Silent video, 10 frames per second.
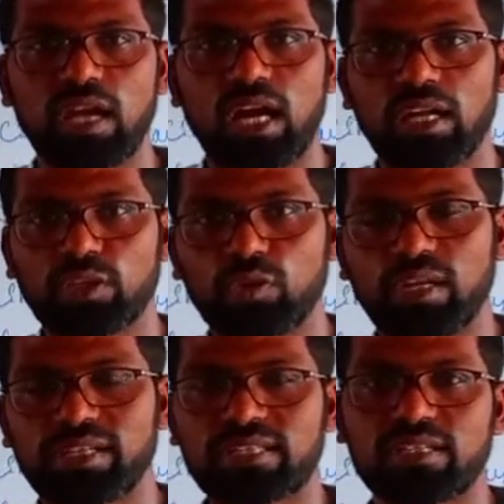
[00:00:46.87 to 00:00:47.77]
and you will
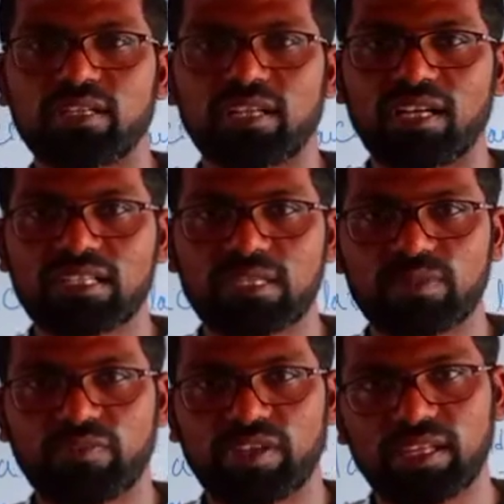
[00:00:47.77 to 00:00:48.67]
understand the concepts
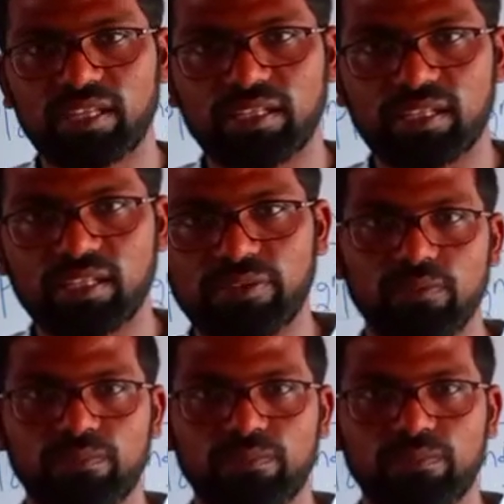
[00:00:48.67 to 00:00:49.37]
very clearly.